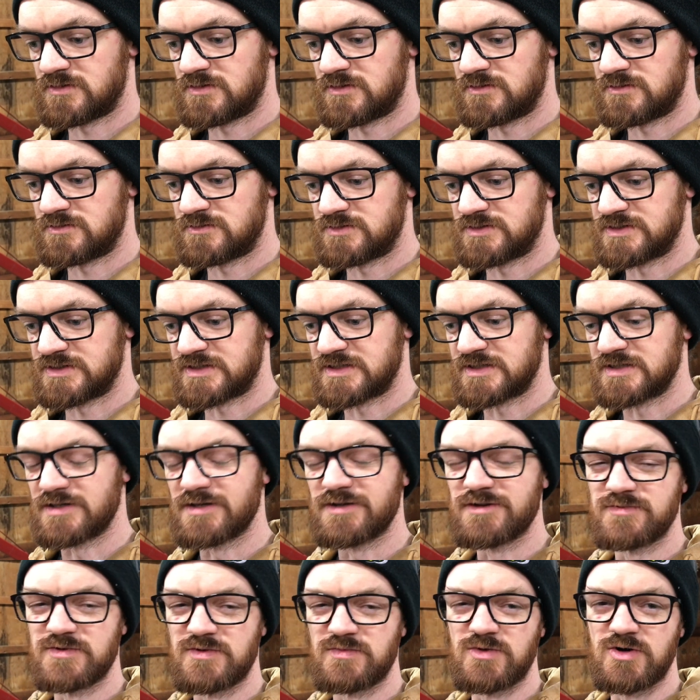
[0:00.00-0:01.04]
just a little
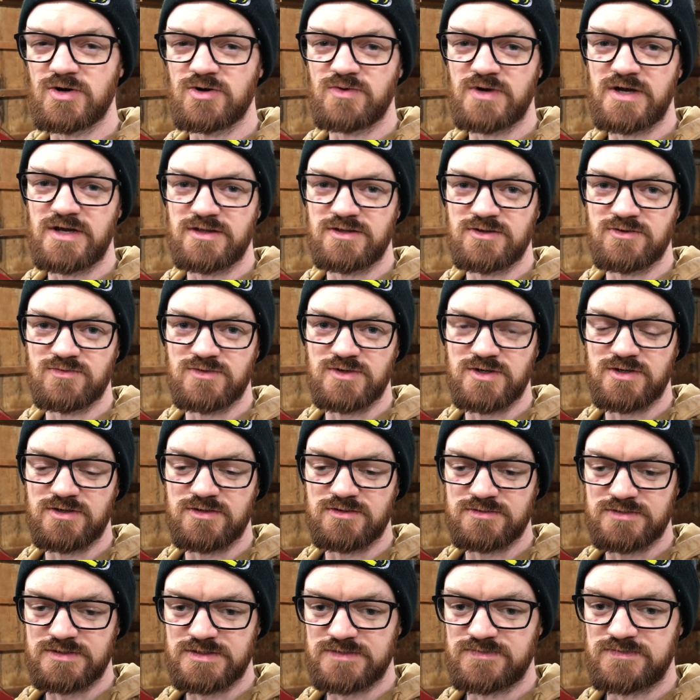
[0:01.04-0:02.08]
bit more weight in the rear
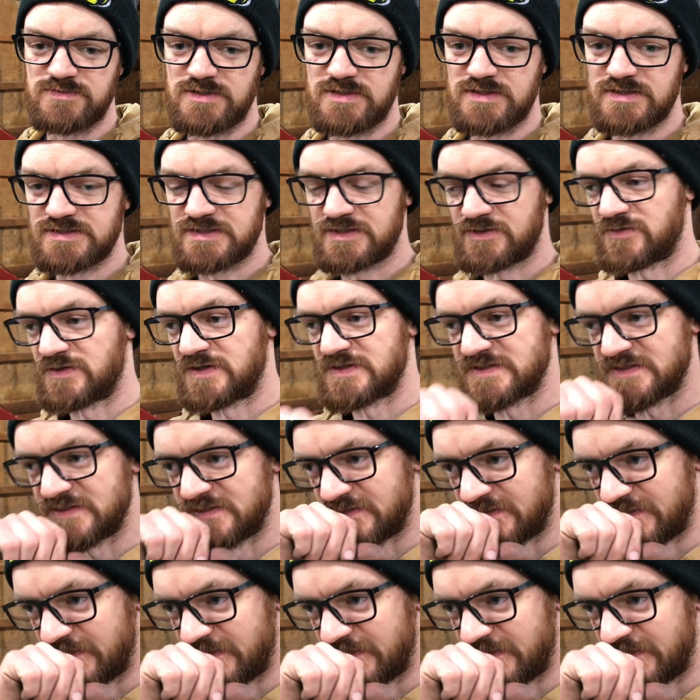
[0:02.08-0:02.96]
just because I wasn't